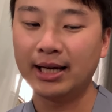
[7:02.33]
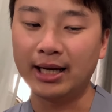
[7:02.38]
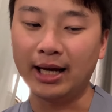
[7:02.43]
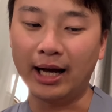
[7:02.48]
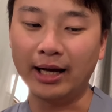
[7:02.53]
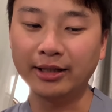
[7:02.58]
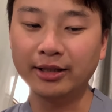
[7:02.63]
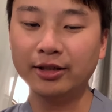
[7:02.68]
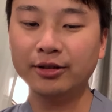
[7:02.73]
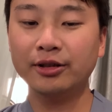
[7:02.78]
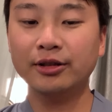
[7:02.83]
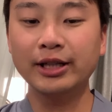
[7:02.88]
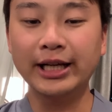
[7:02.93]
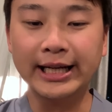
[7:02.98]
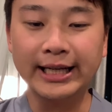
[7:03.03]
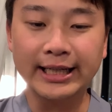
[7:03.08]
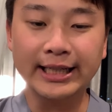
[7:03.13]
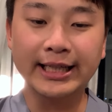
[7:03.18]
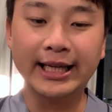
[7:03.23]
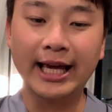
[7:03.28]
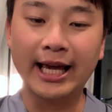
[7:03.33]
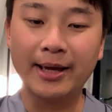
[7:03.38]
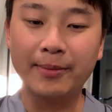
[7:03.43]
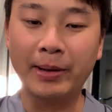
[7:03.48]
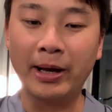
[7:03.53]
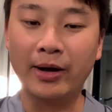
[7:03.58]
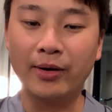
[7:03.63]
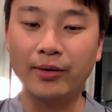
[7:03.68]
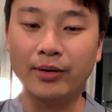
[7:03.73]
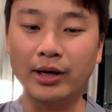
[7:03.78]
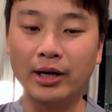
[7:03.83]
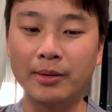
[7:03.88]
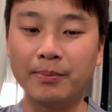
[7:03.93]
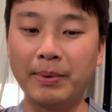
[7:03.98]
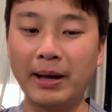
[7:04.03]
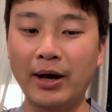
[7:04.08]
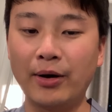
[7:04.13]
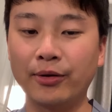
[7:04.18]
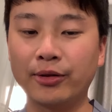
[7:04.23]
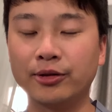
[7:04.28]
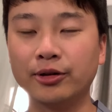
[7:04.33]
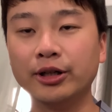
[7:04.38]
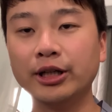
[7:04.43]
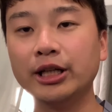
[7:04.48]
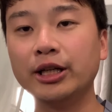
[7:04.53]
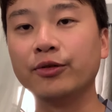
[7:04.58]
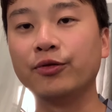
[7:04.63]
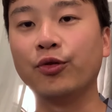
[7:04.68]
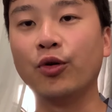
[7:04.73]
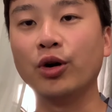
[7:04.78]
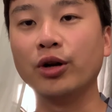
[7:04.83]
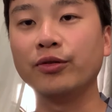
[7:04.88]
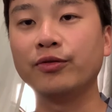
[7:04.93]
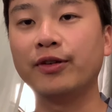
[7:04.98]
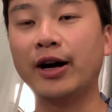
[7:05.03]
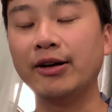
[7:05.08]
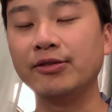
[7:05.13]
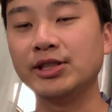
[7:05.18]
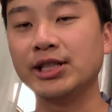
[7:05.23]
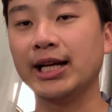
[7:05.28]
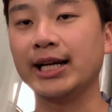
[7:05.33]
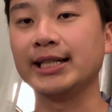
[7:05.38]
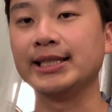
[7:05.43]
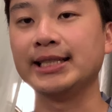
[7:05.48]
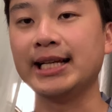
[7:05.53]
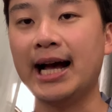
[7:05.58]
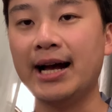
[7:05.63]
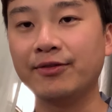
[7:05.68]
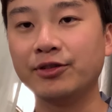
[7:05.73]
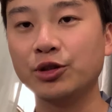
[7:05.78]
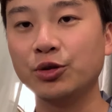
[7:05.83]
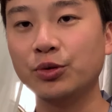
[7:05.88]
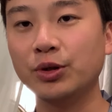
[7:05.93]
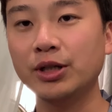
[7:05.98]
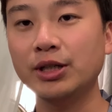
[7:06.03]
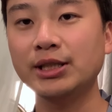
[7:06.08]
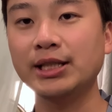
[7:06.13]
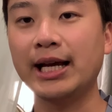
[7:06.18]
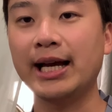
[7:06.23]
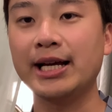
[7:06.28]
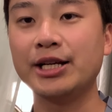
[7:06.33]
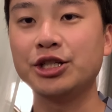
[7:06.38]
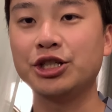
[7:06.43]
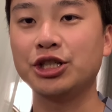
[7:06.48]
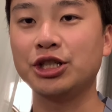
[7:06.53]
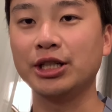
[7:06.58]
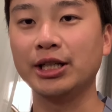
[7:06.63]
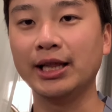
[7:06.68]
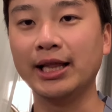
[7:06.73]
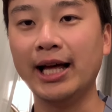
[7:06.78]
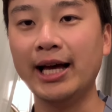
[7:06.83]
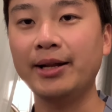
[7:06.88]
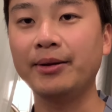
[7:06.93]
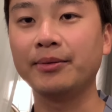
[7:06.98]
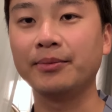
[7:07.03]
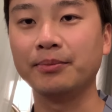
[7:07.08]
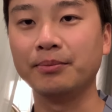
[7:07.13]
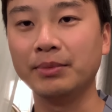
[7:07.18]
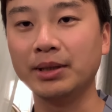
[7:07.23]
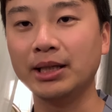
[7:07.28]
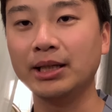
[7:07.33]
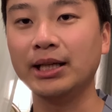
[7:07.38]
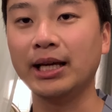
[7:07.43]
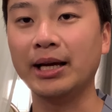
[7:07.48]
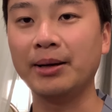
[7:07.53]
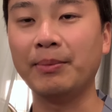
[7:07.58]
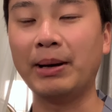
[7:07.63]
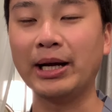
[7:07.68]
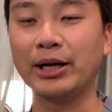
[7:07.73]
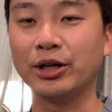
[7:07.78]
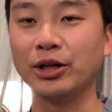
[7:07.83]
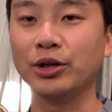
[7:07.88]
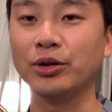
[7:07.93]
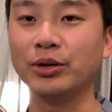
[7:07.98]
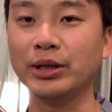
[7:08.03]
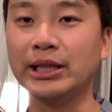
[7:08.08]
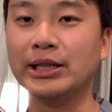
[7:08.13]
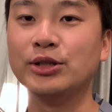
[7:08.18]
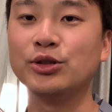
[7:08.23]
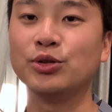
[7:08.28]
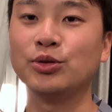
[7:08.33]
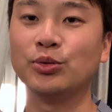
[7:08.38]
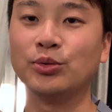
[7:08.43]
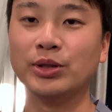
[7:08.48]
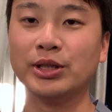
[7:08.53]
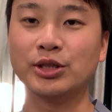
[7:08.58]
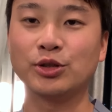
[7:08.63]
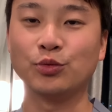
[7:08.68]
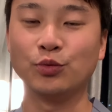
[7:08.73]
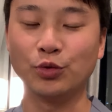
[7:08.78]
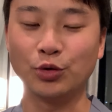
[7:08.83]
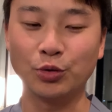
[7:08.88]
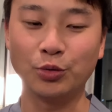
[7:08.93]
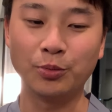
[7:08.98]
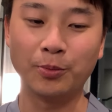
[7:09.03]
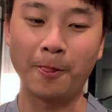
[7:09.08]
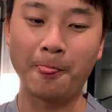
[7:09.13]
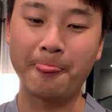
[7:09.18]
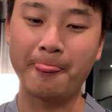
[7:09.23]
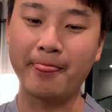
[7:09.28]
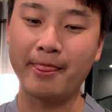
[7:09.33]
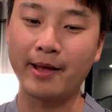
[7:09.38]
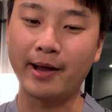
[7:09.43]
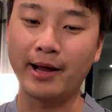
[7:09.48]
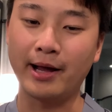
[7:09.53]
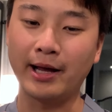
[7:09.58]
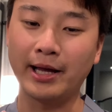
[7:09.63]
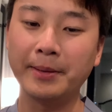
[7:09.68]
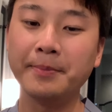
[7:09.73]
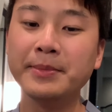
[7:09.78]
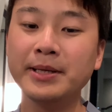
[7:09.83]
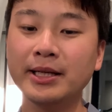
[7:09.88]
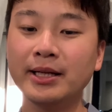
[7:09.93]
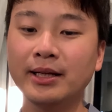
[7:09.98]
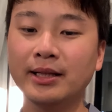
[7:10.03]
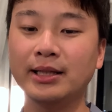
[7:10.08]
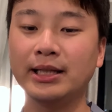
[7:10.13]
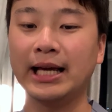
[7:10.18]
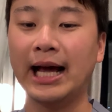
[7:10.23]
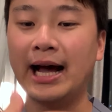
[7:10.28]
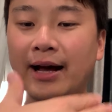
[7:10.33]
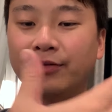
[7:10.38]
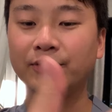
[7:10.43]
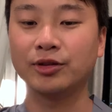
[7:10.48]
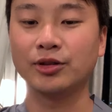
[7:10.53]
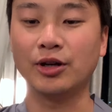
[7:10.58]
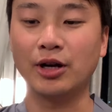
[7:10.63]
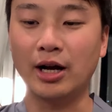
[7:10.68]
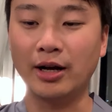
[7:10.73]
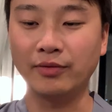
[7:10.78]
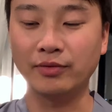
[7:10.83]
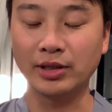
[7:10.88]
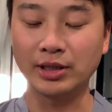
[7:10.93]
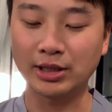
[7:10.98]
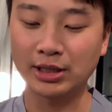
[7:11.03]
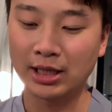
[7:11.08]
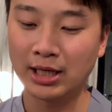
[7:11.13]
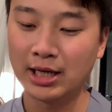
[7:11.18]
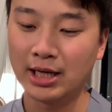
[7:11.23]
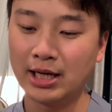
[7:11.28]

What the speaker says: Another lady came out about 30 to 45 seconds afterwards, and she let me and my girl into this room immediately after the office.